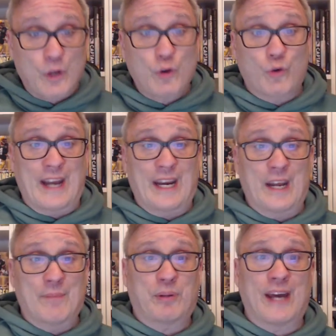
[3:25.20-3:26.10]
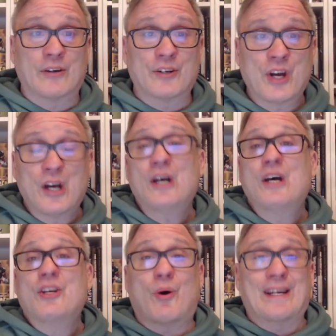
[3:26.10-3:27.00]
grading players.
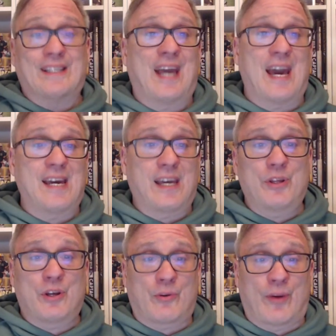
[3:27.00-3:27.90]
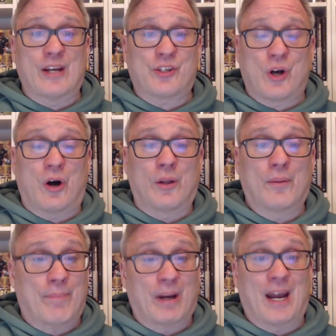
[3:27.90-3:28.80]
So I take it with a grain of salt,
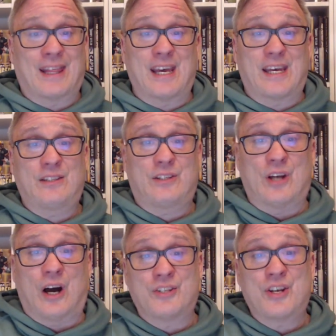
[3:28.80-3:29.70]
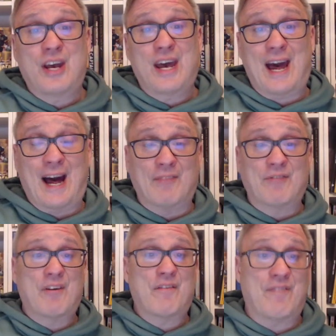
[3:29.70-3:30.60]
but I think it does have
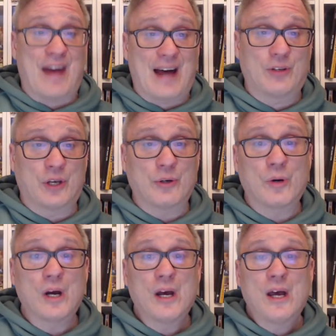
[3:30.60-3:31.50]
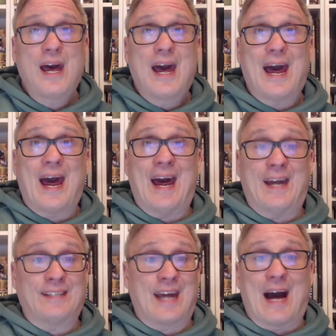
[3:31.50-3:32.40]
value.
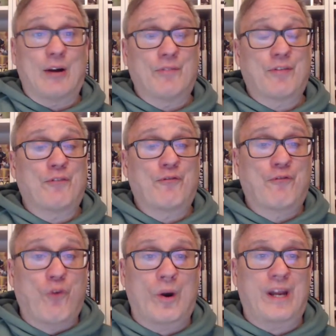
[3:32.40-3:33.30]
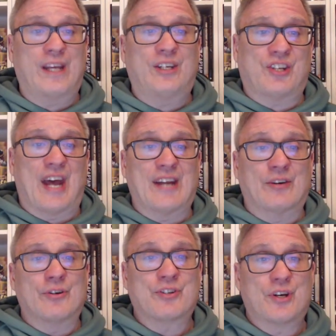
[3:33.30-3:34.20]
And out of the 40
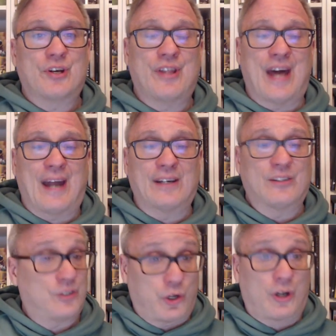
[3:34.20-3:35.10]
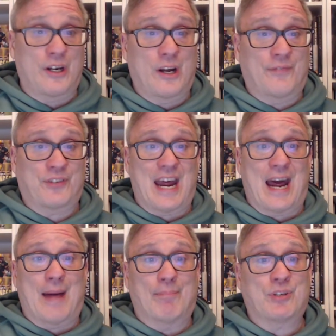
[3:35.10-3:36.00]
centers that took enough
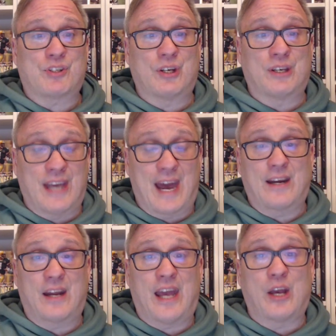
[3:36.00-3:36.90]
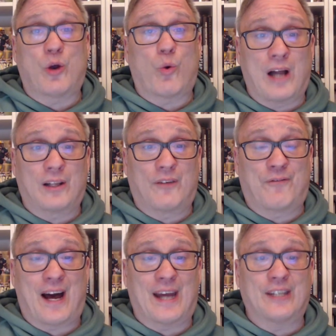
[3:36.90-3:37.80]
snaps to get a
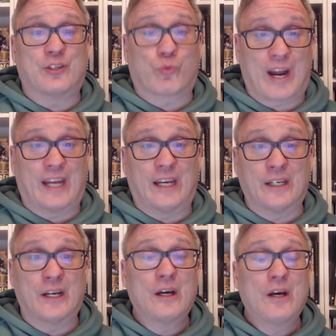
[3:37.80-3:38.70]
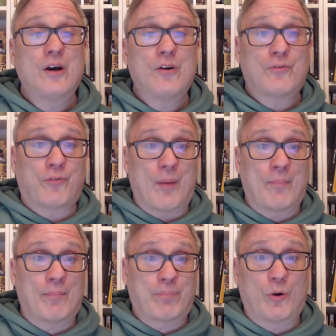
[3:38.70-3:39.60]
qualified grade
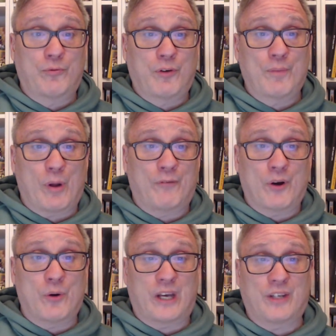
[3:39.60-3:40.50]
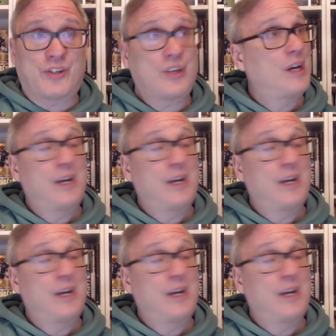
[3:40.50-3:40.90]
from Pro Football Focus,